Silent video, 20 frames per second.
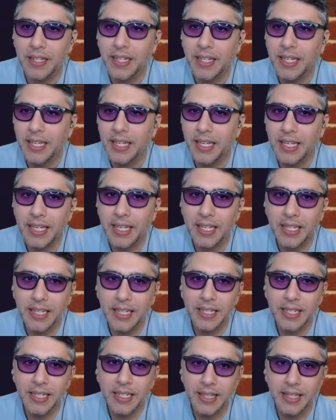
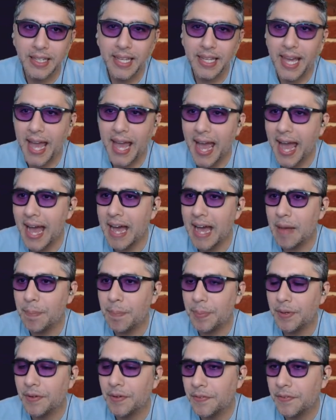In the app
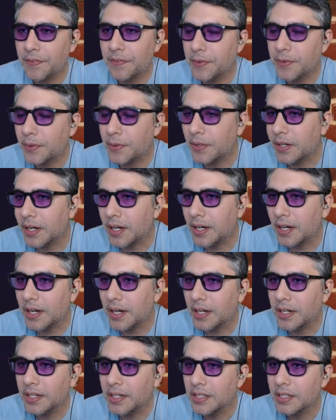
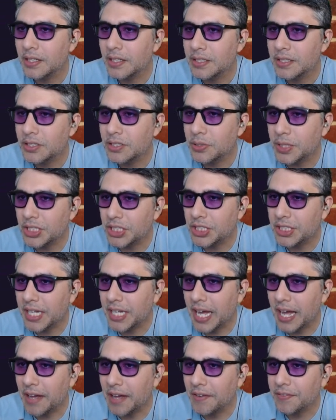for Twitch
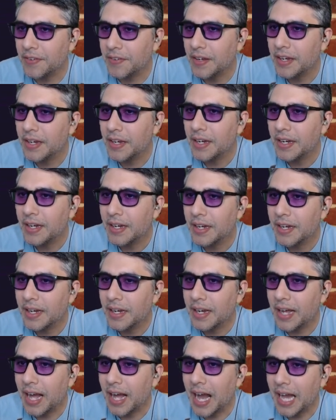Dev,
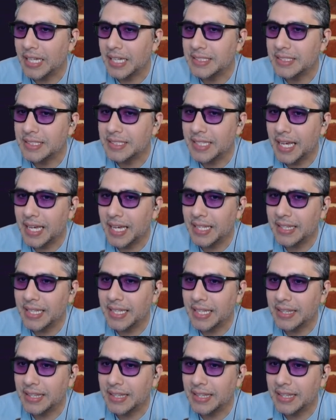I said that the